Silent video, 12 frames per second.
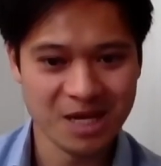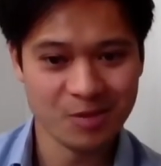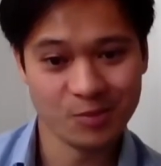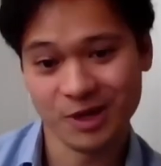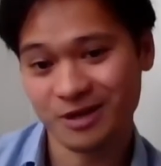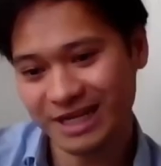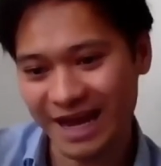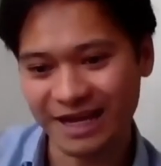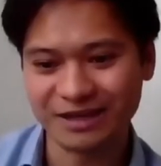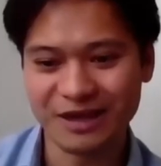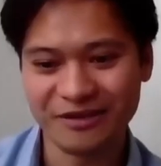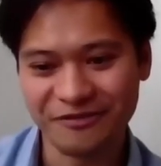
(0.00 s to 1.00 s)
But
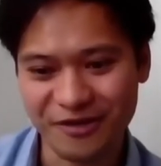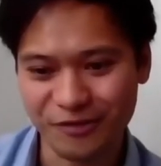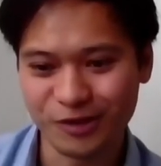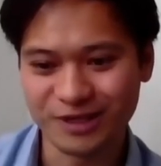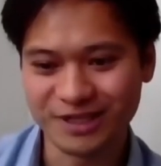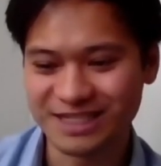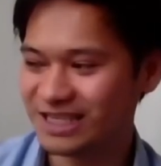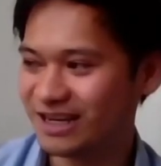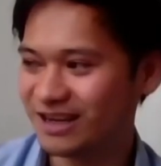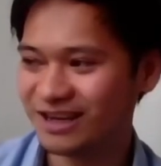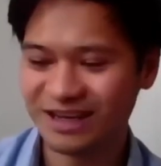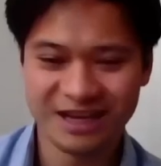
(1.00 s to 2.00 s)
hey, if everyone's
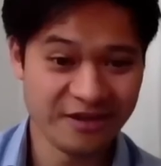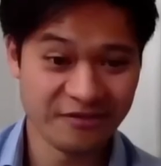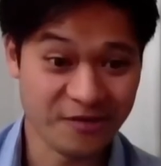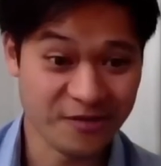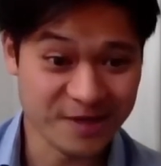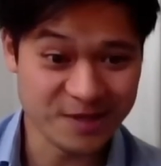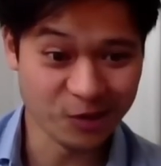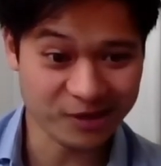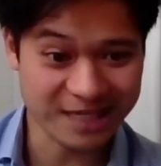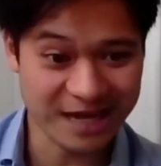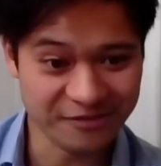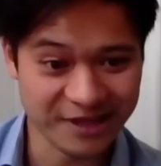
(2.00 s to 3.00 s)
still locked
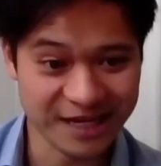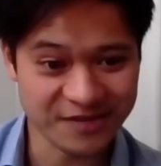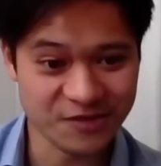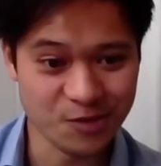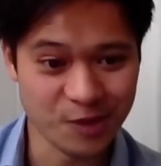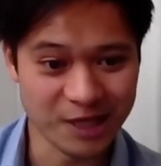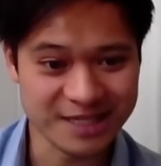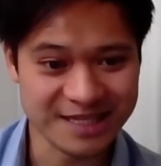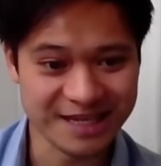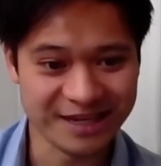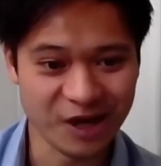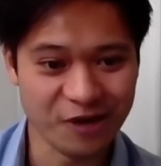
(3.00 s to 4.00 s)
down for the next few months,
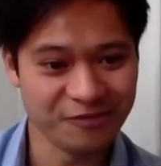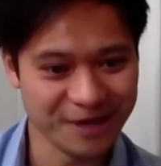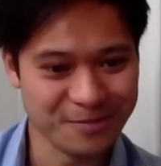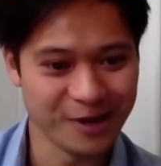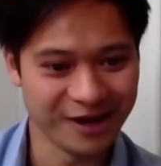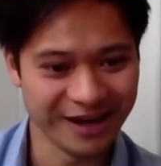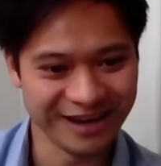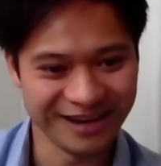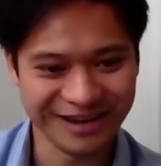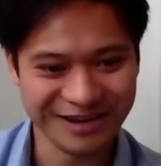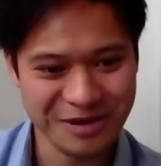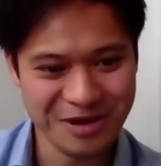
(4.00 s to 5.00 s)
then hopefully
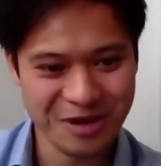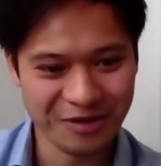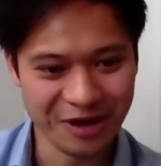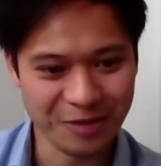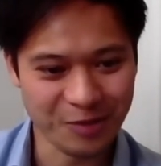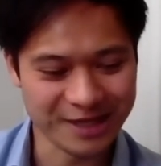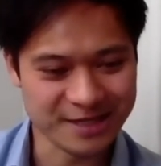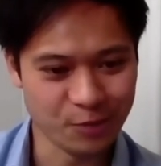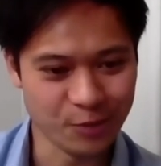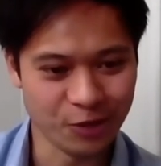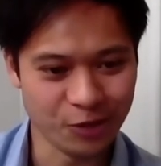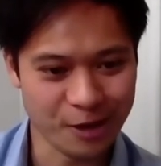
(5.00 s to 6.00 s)
by the time
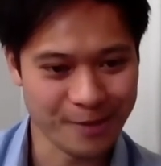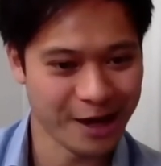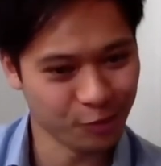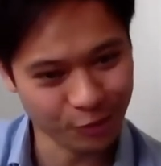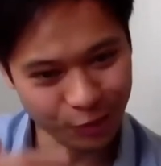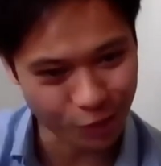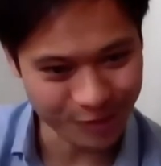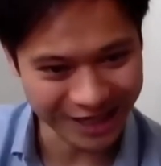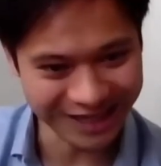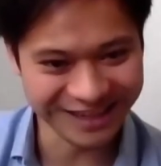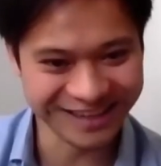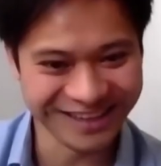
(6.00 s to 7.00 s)
we all come out, we'll all
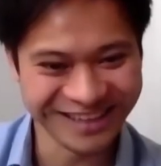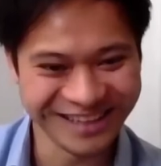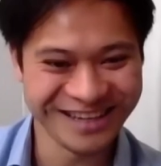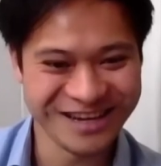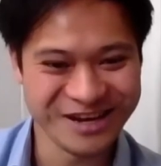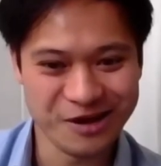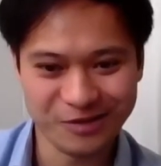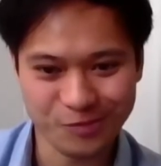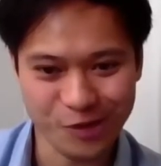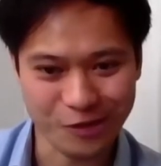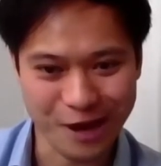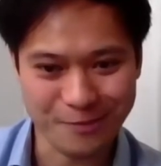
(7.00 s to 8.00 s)
be
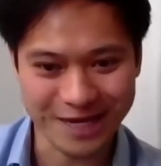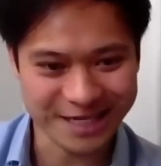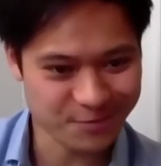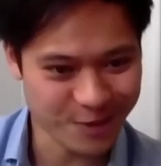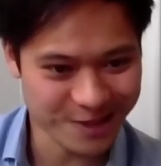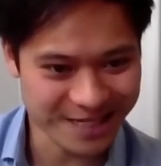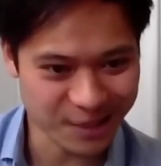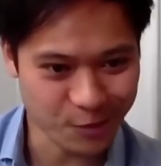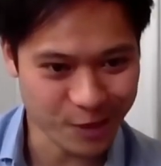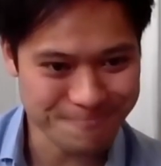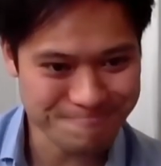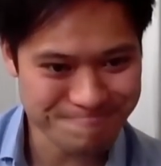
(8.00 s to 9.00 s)
programming experts anyway.